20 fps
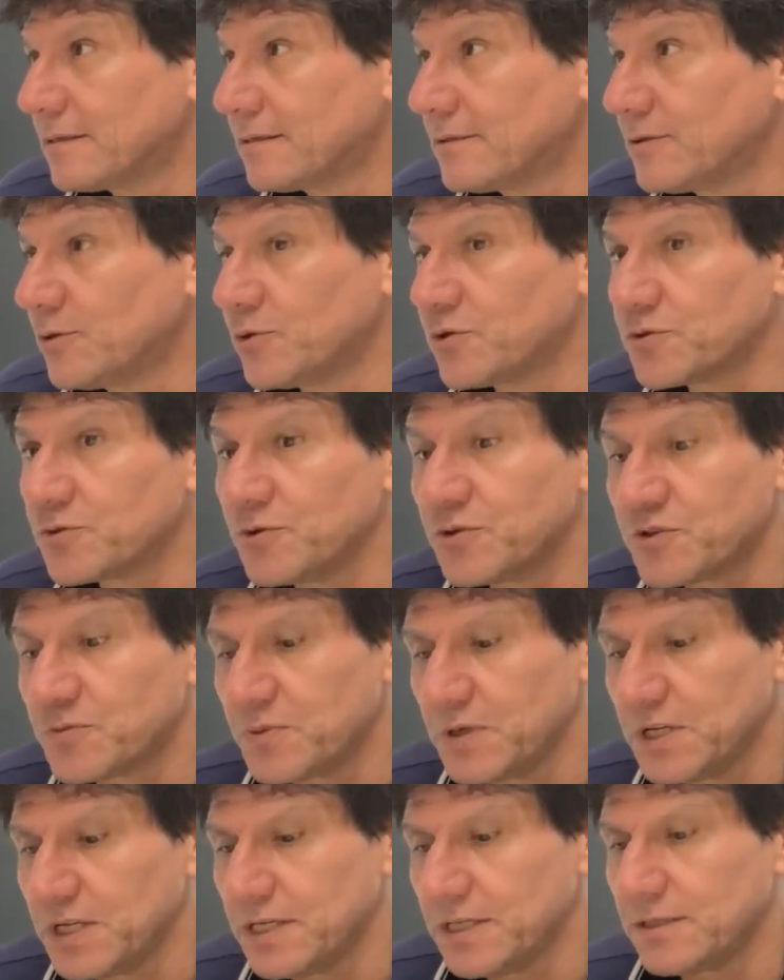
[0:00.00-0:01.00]
you
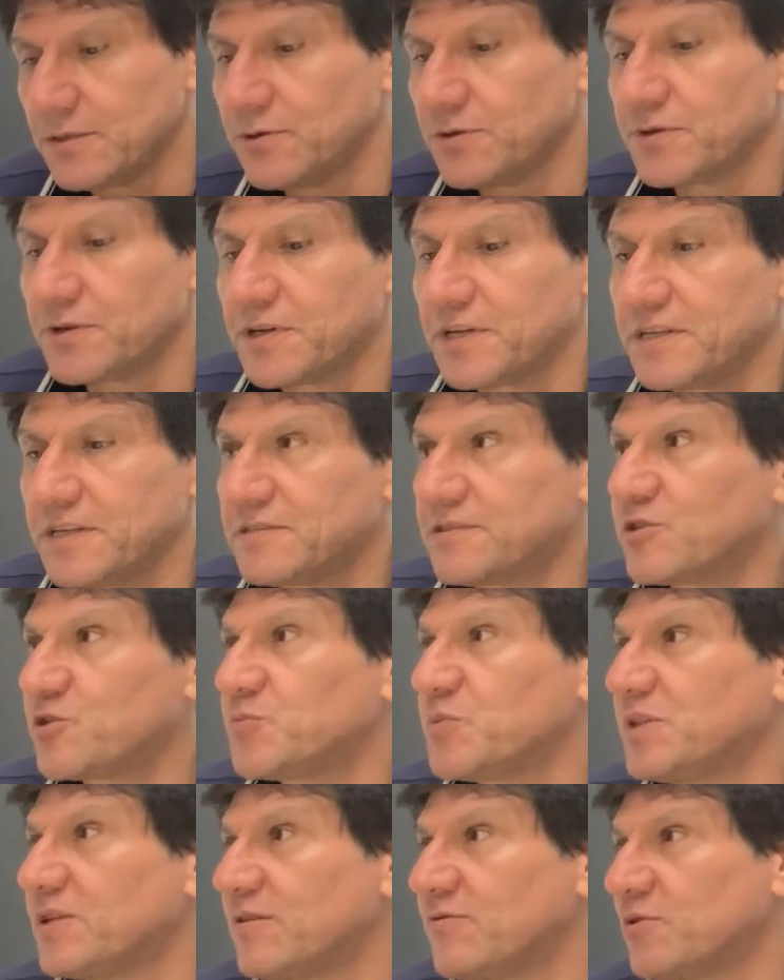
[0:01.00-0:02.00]
increase the
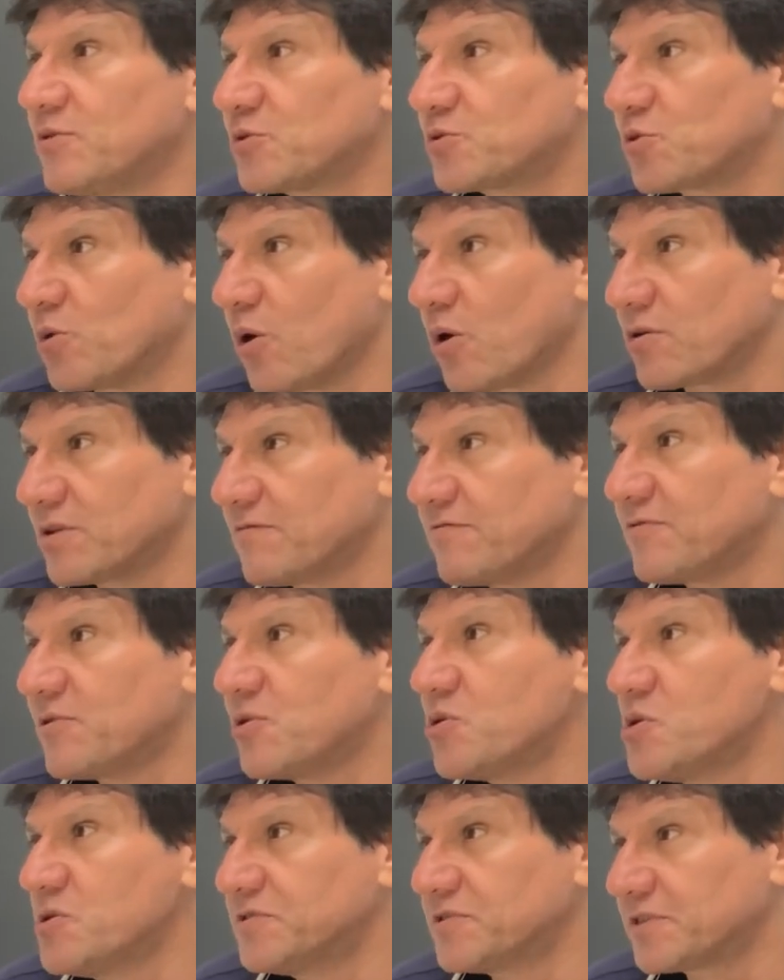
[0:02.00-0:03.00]
speed of your talk, the
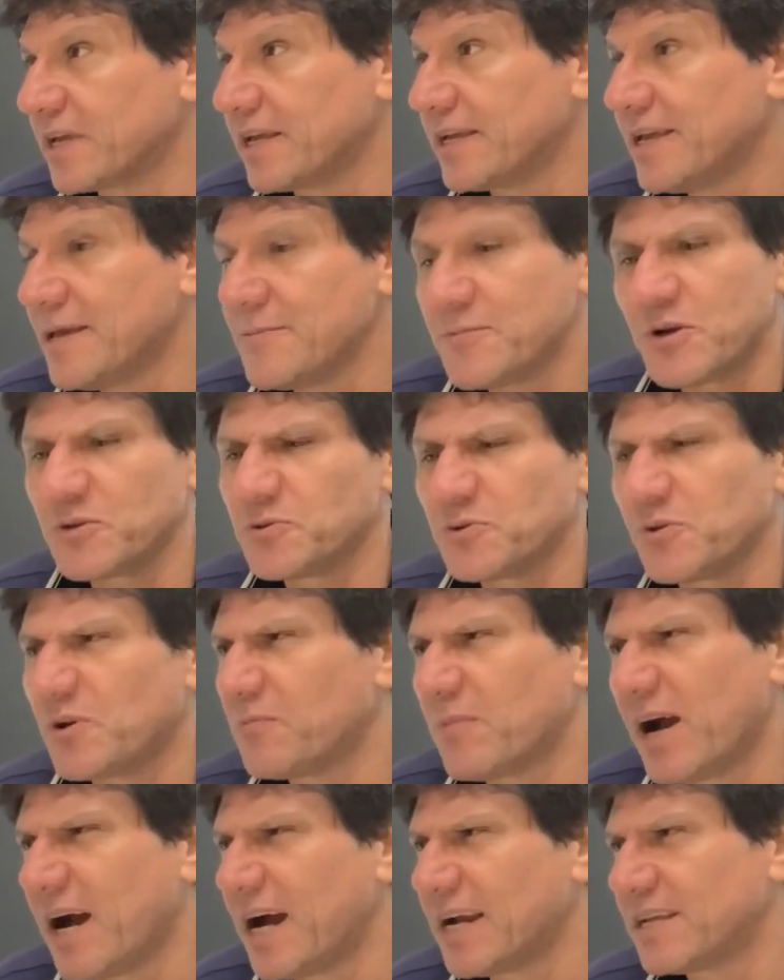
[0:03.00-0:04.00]
fluency, because you don't
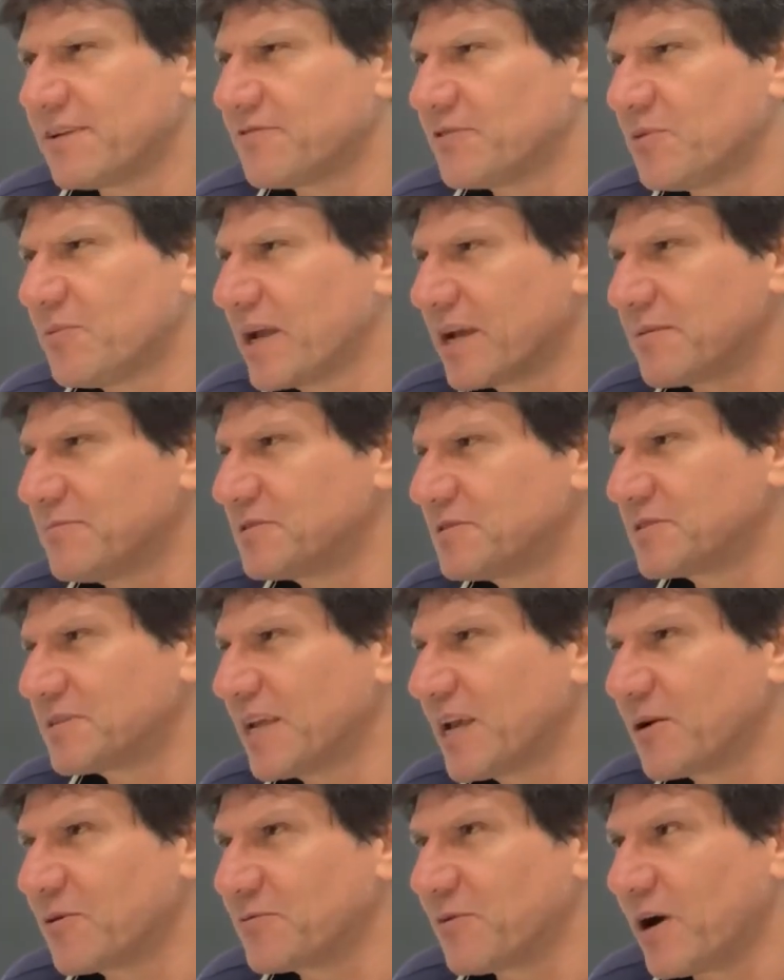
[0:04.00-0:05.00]
mind if you make a
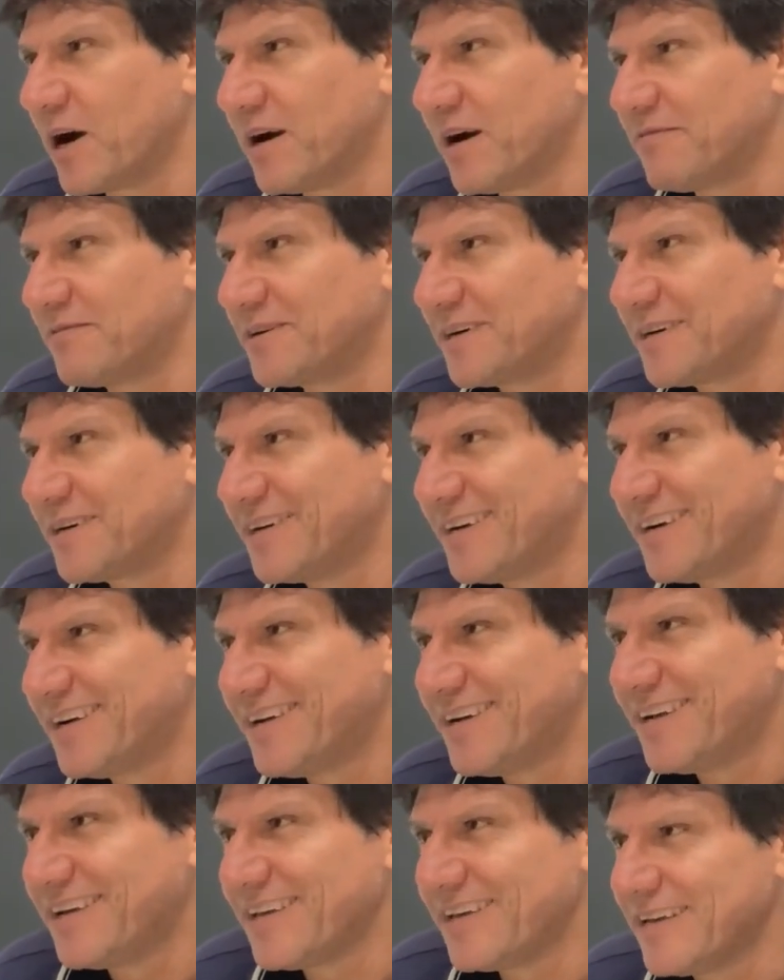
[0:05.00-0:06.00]
mistake or whatever.
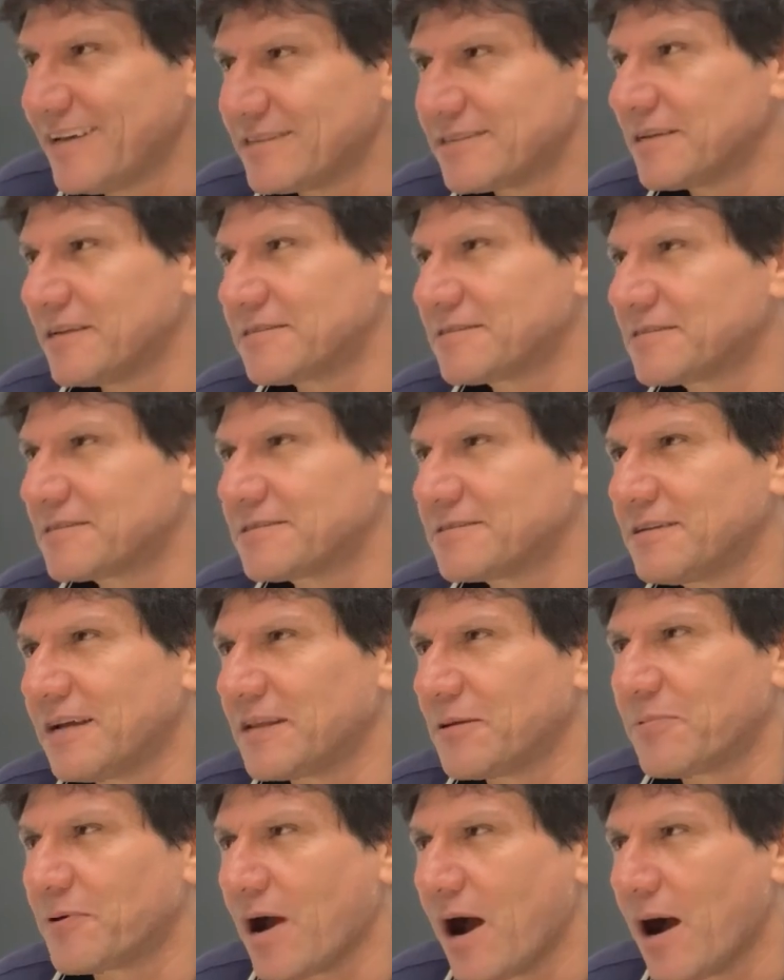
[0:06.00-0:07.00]
It's not
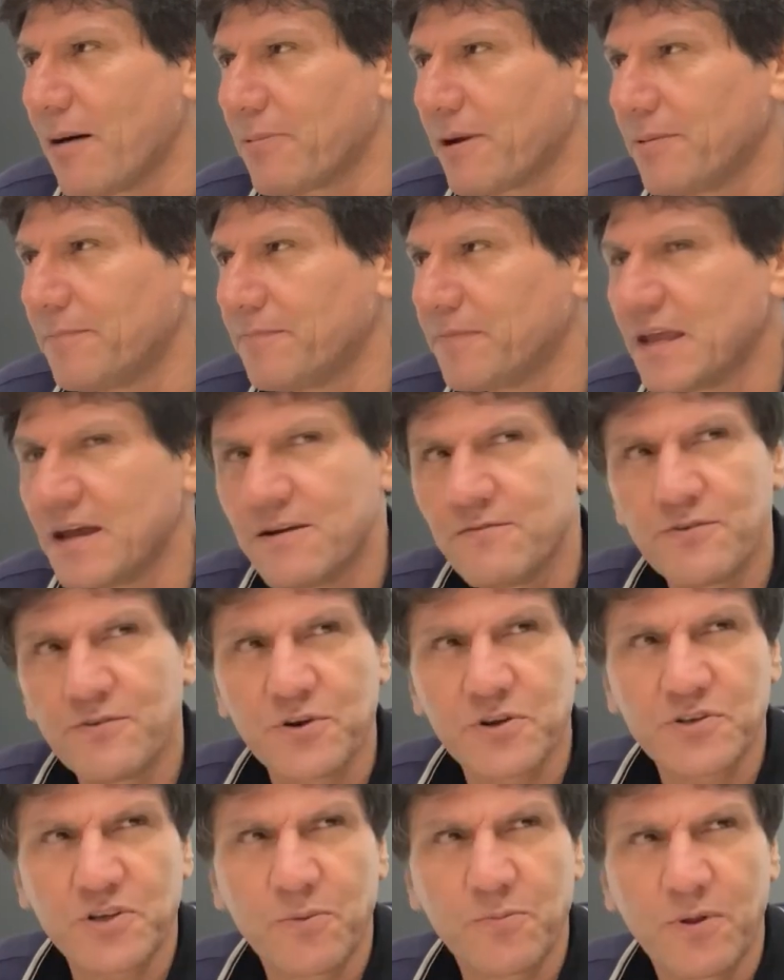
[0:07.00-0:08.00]
a problem. For
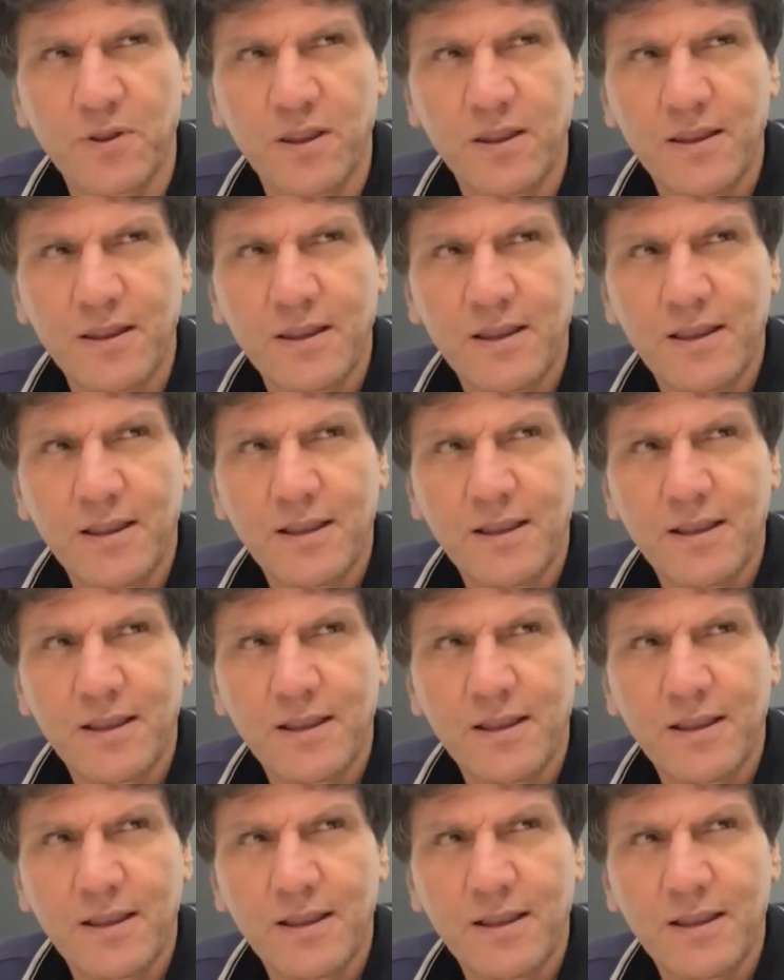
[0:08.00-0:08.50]
example,